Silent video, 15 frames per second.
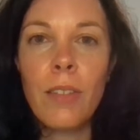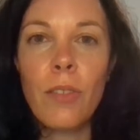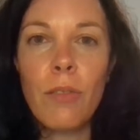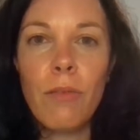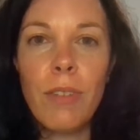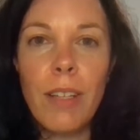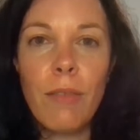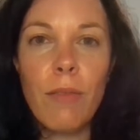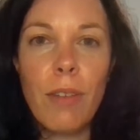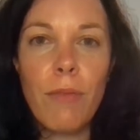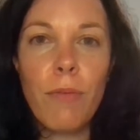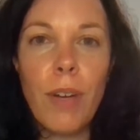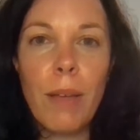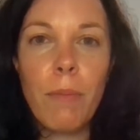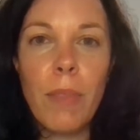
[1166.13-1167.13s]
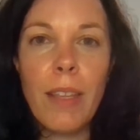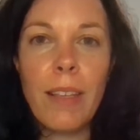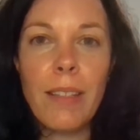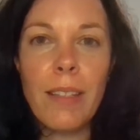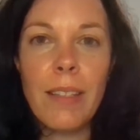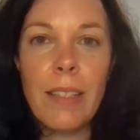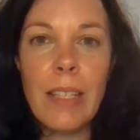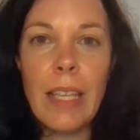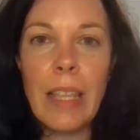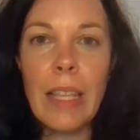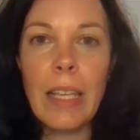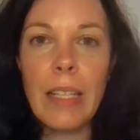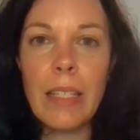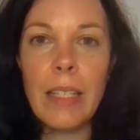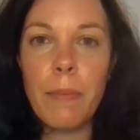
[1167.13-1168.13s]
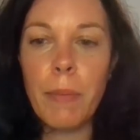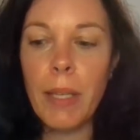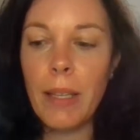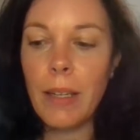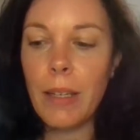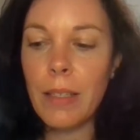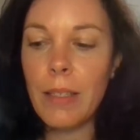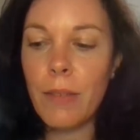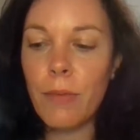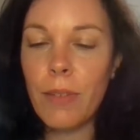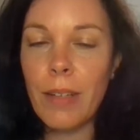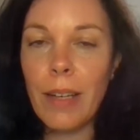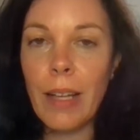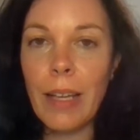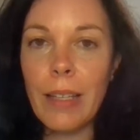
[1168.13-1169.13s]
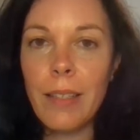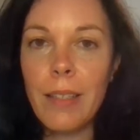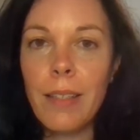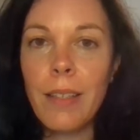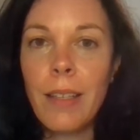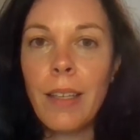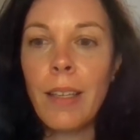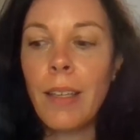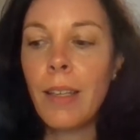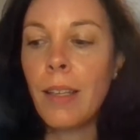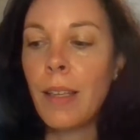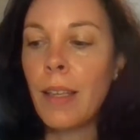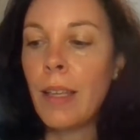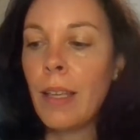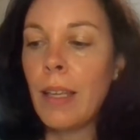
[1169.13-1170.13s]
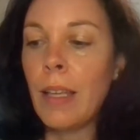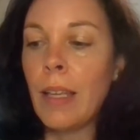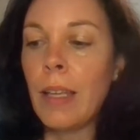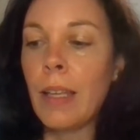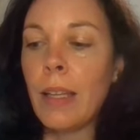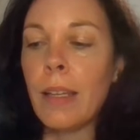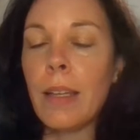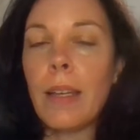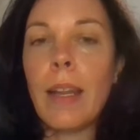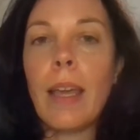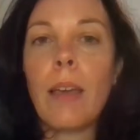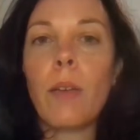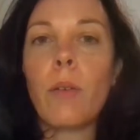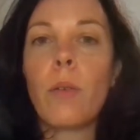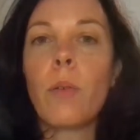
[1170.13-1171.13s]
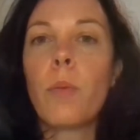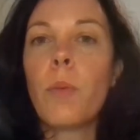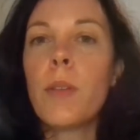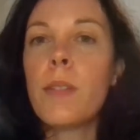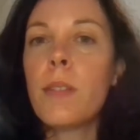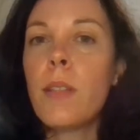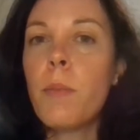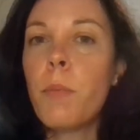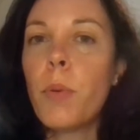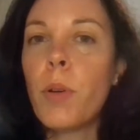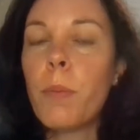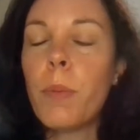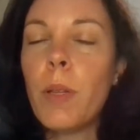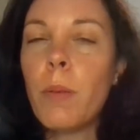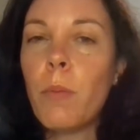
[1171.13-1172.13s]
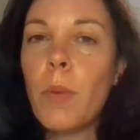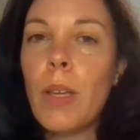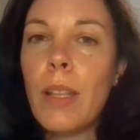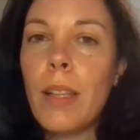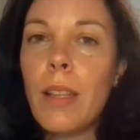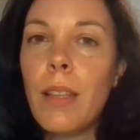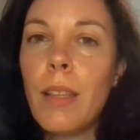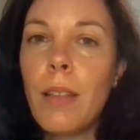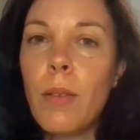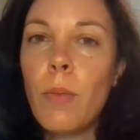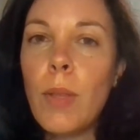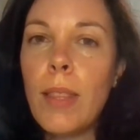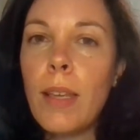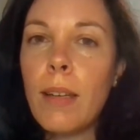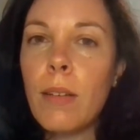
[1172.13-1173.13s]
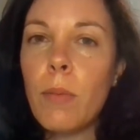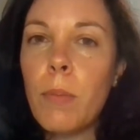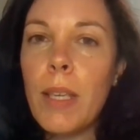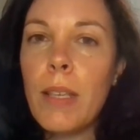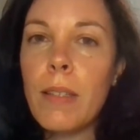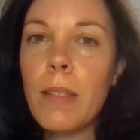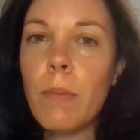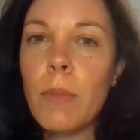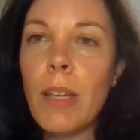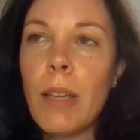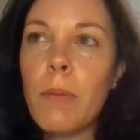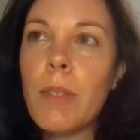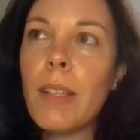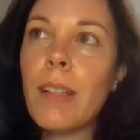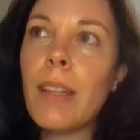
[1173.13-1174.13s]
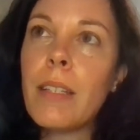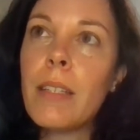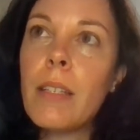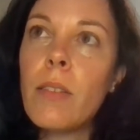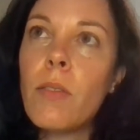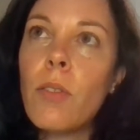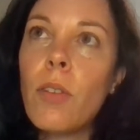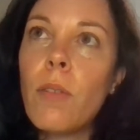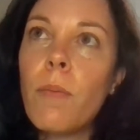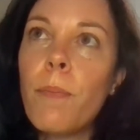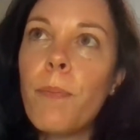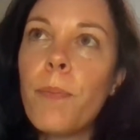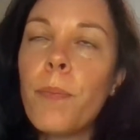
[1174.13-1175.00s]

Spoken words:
really reframe things and see things in a different light. Now, what's the problem with NLP sometimes? And this is not